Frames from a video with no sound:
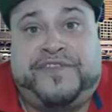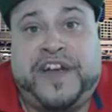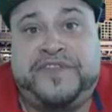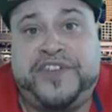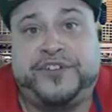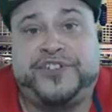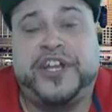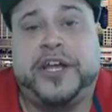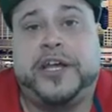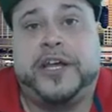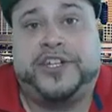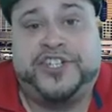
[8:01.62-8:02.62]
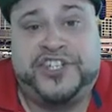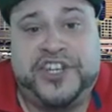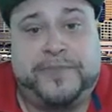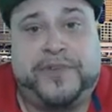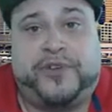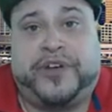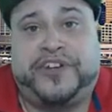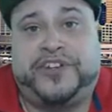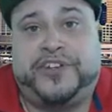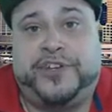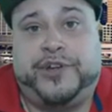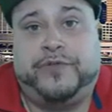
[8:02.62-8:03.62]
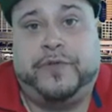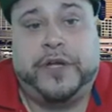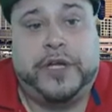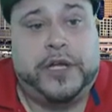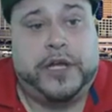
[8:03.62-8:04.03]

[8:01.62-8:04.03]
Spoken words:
here 5 years. She's an immigrant. You know,